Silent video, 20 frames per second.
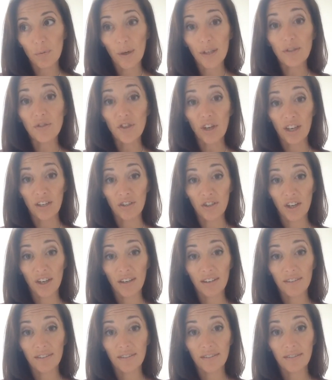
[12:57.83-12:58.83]
was
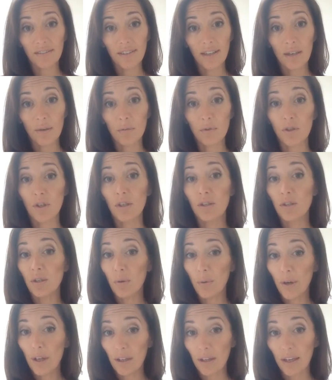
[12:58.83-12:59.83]
changing and it was changing
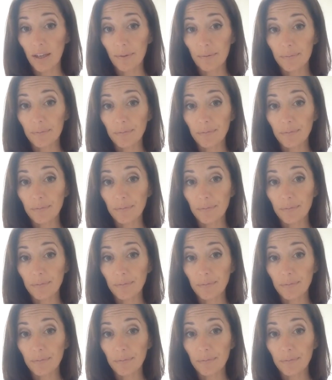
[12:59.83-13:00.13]
quickly.